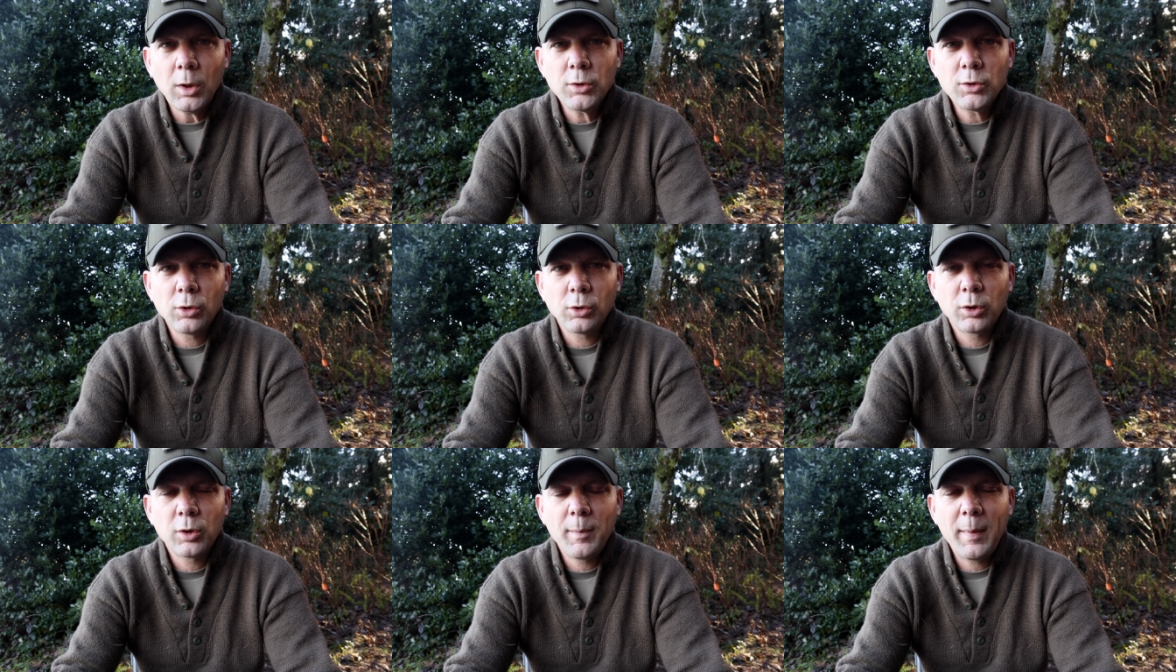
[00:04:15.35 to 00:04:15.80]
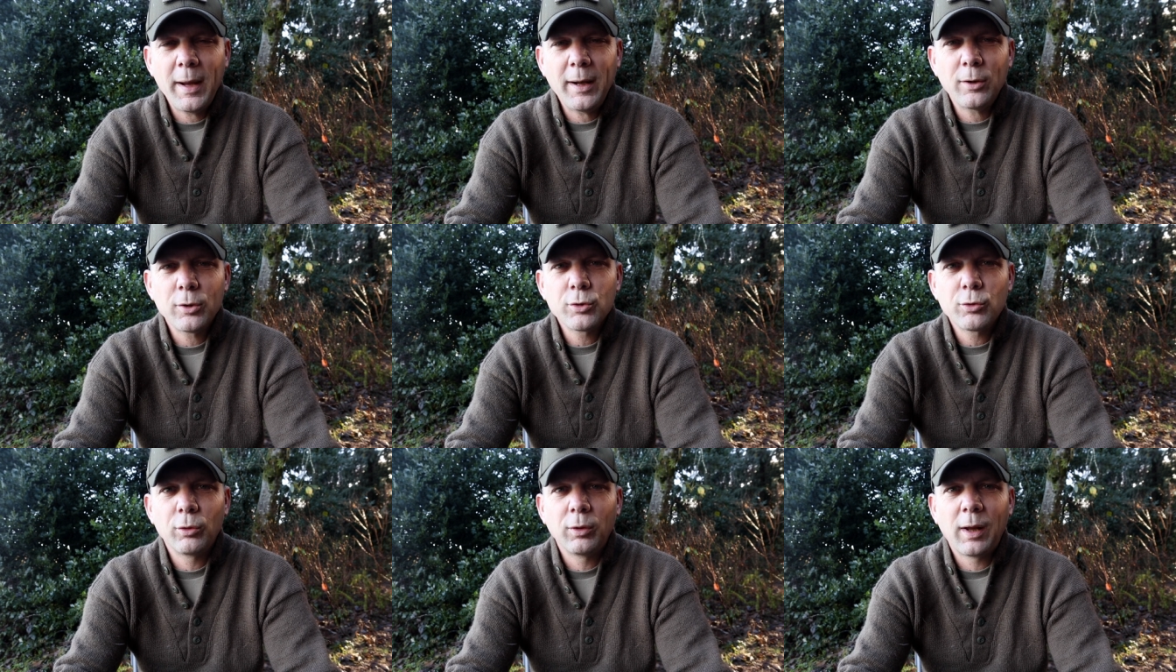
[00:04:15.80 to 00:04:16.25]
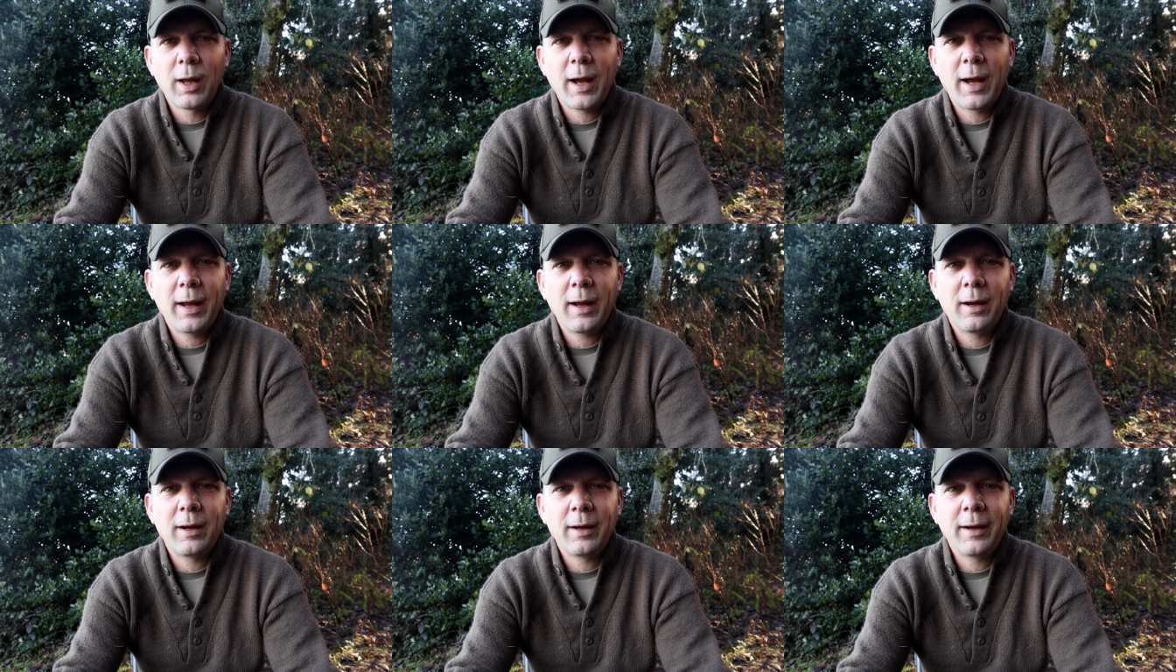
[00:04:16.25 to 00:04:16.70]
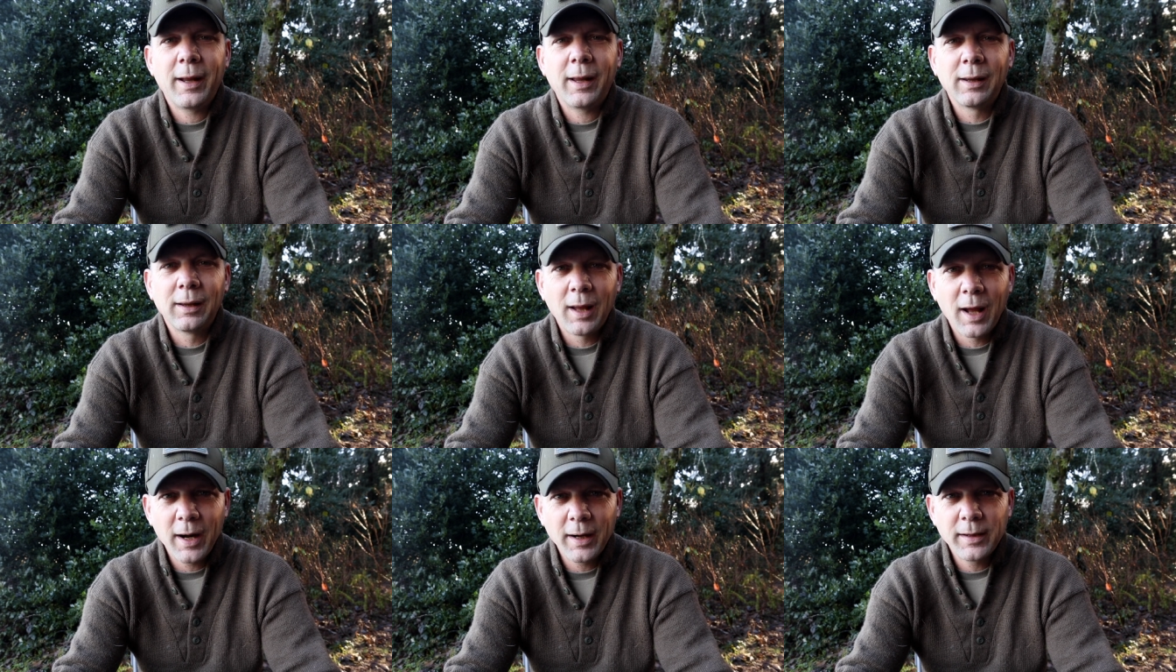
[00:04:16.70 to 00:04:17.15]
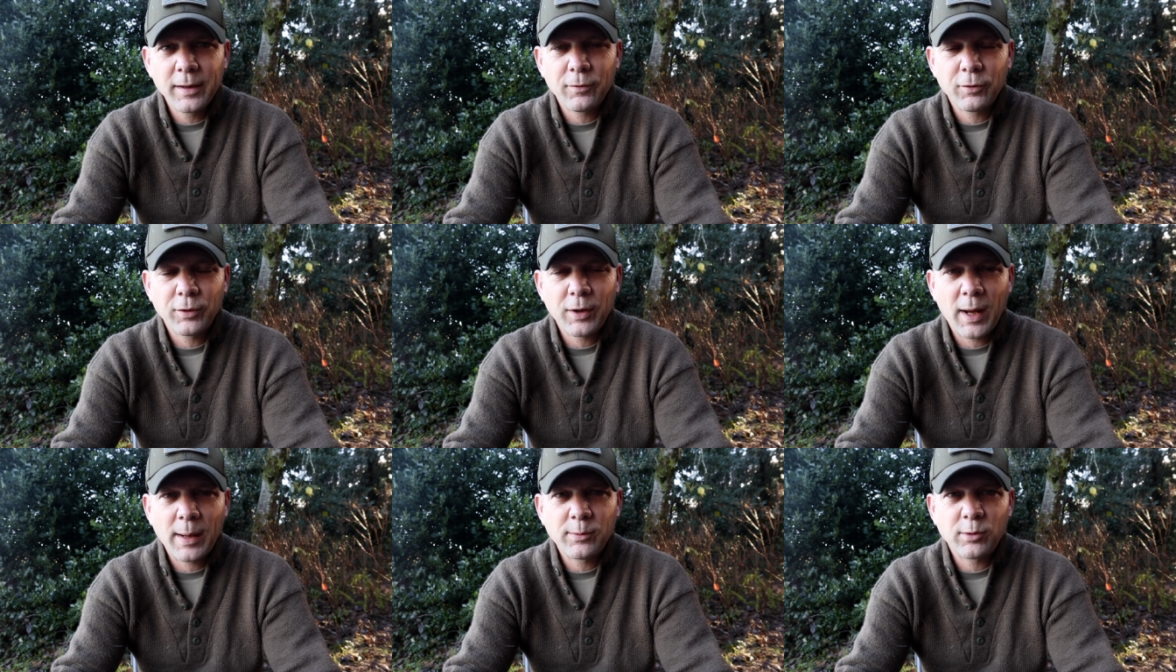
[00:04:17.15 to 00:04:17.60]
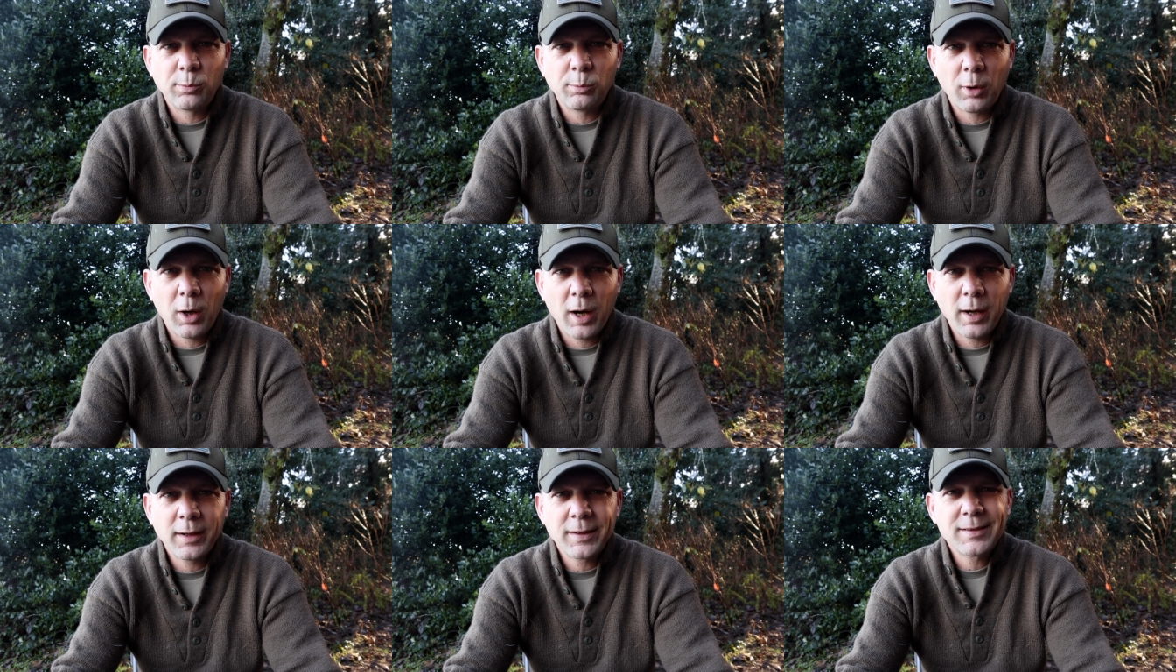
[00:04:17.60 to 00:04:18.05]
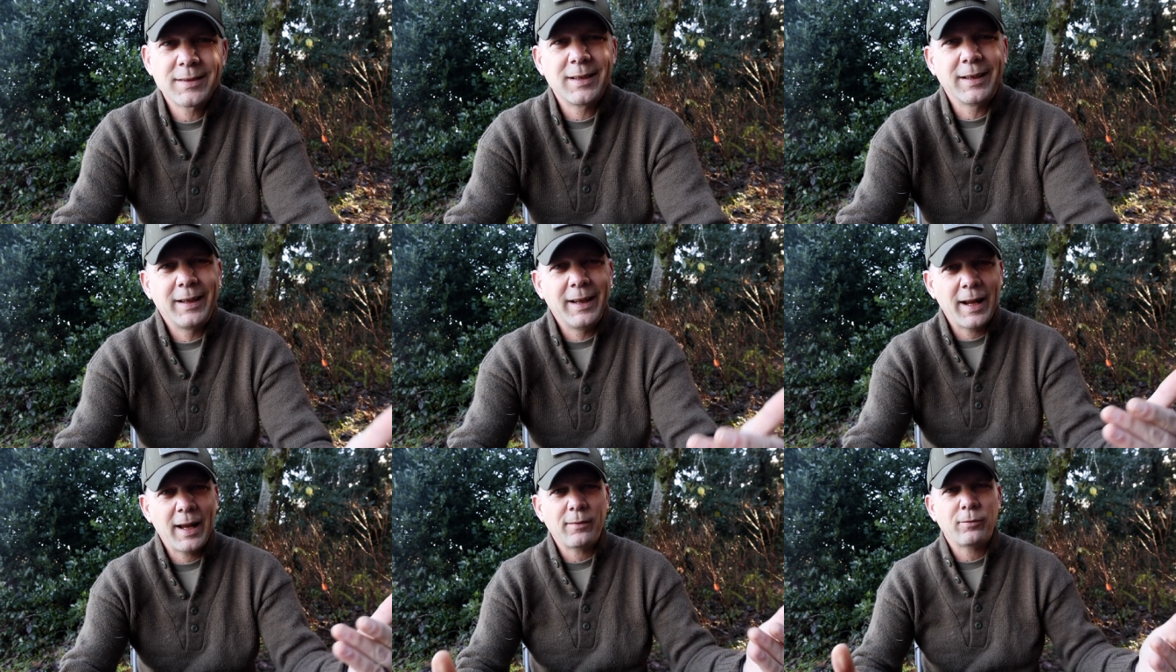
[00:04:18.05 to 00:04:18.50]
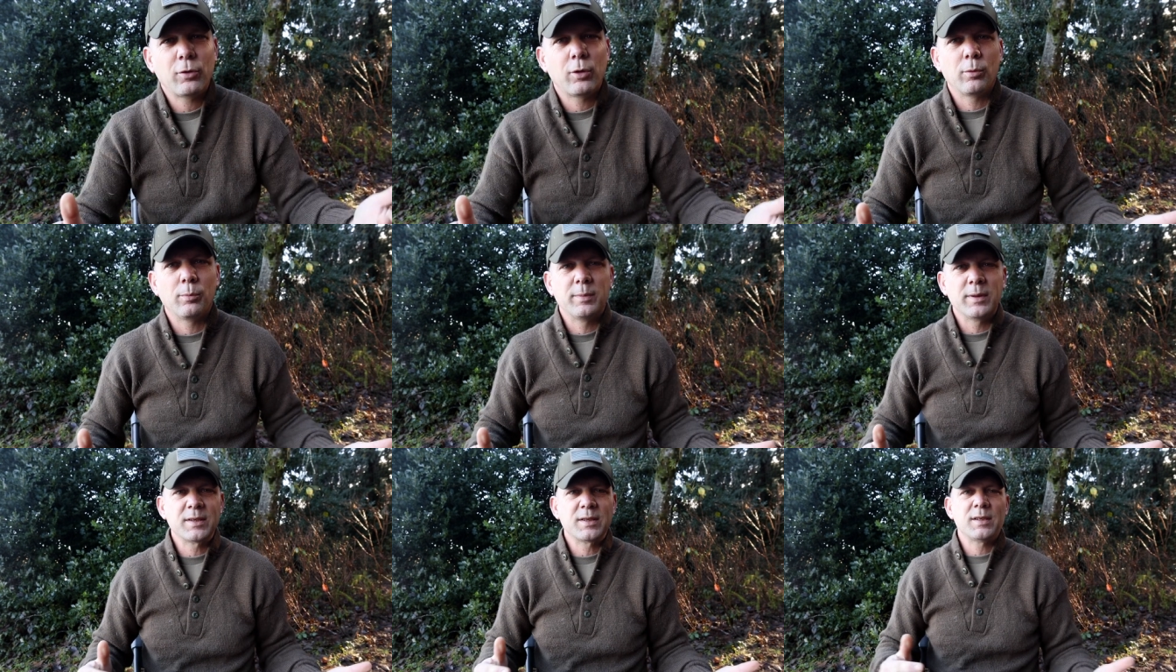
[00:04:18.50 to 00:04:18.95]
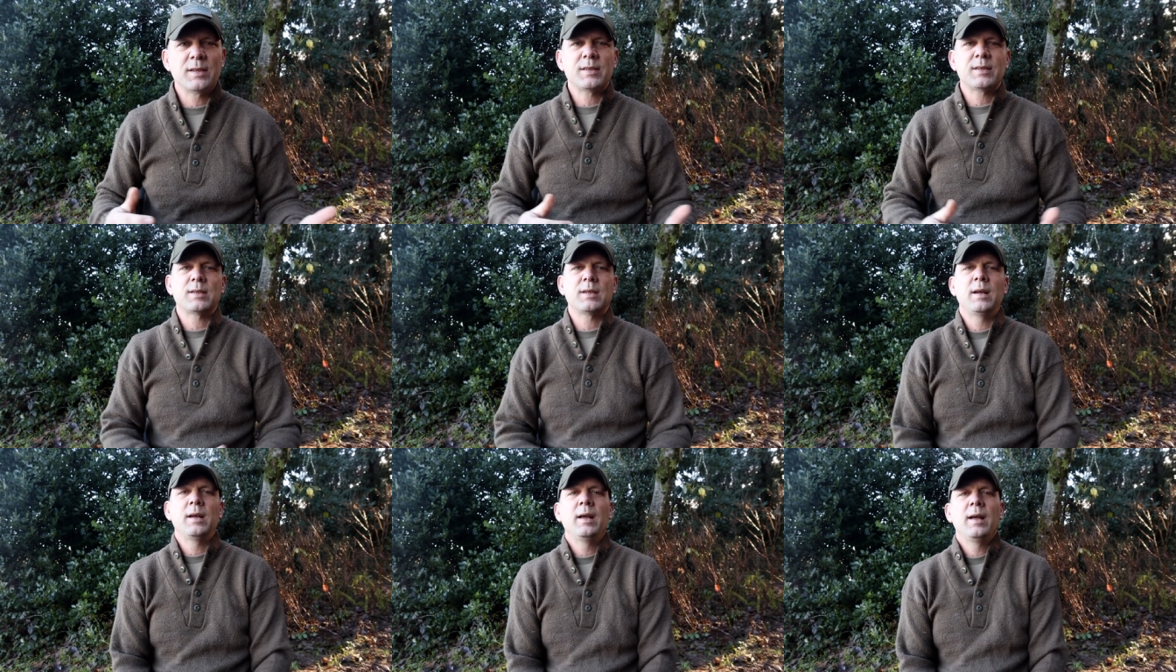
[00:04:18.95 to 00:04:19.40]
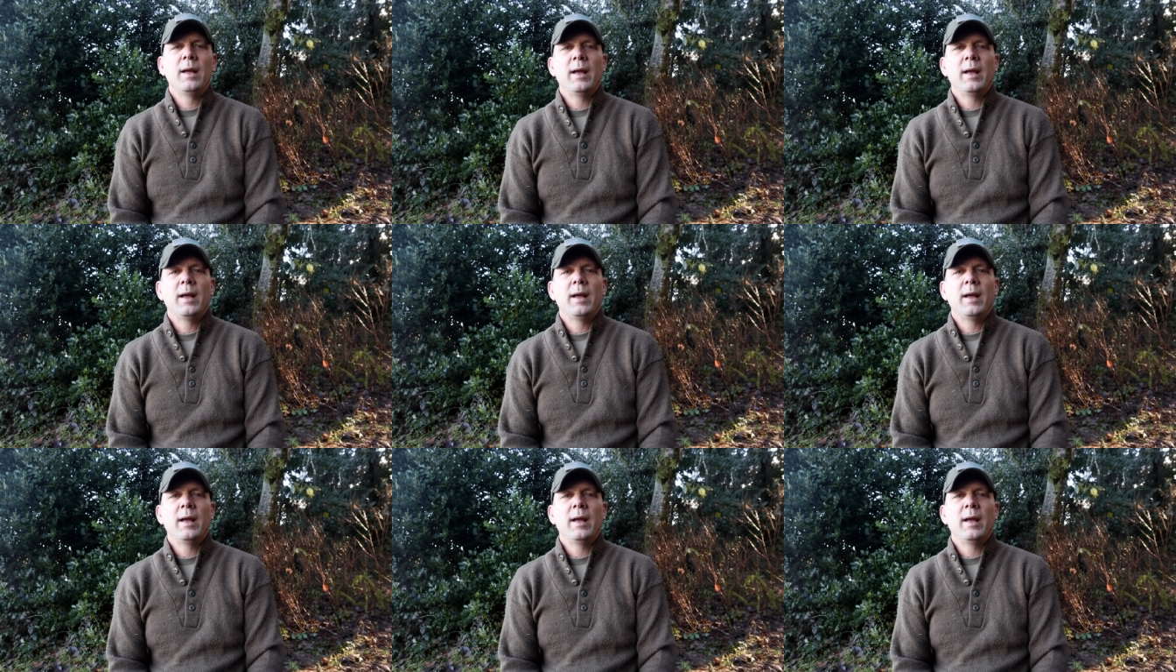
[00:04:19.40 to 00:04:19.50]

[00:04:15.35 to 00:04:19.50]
So commanders rely on a lot of different types of products to get after their business,